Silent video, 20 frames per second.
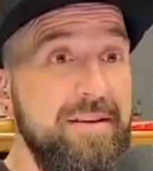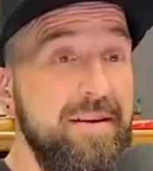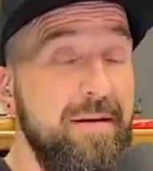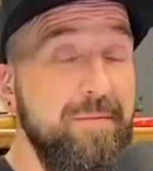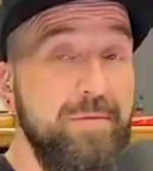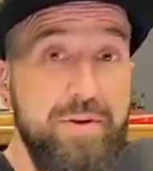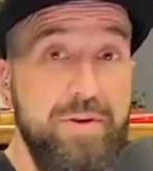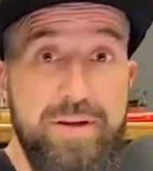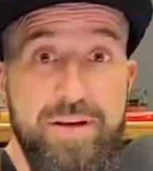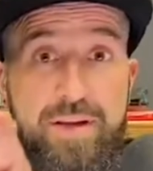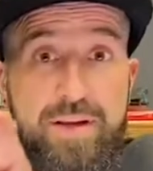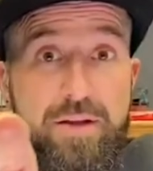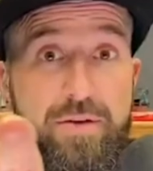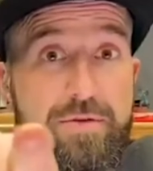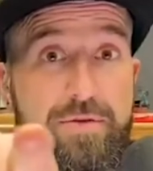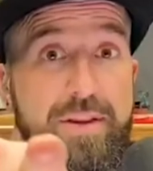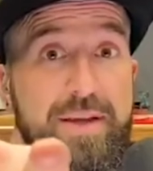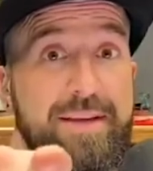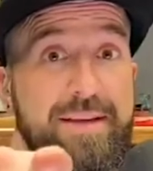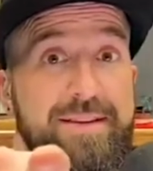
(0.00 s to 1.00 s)
I'm looking at you,
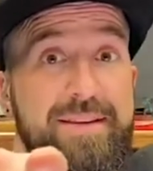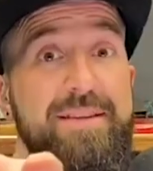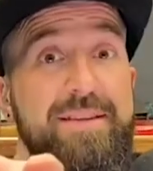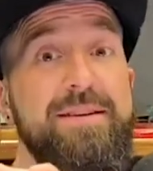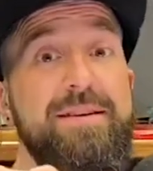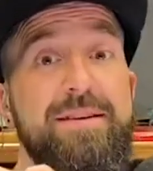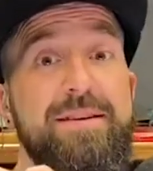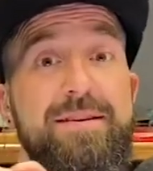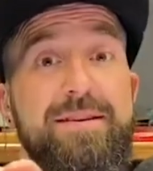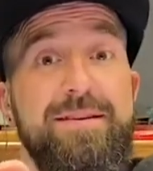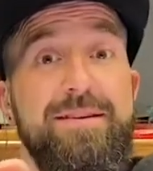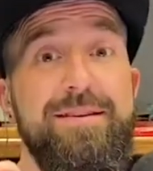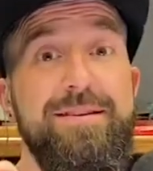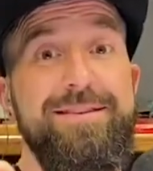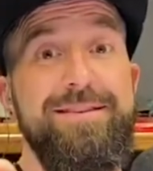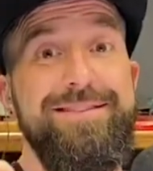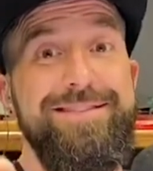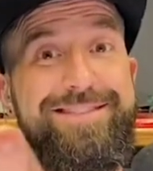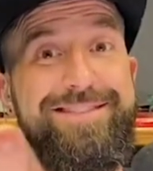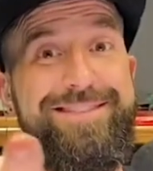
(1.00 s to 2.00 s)
LinkedIn.
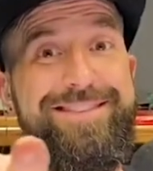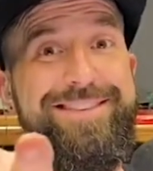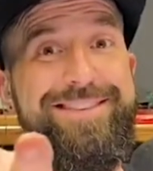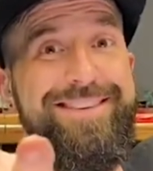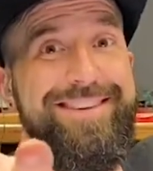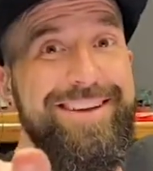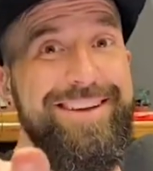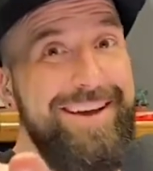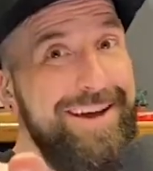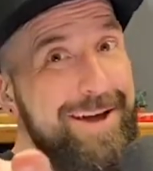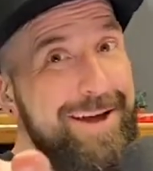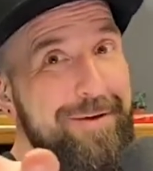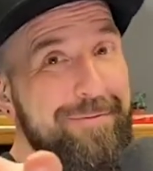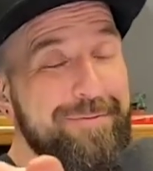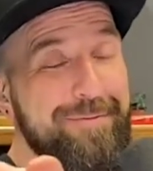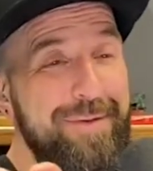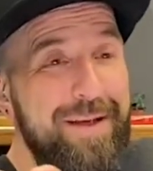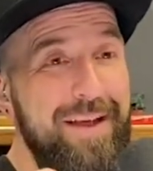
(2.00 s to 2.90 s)
I am.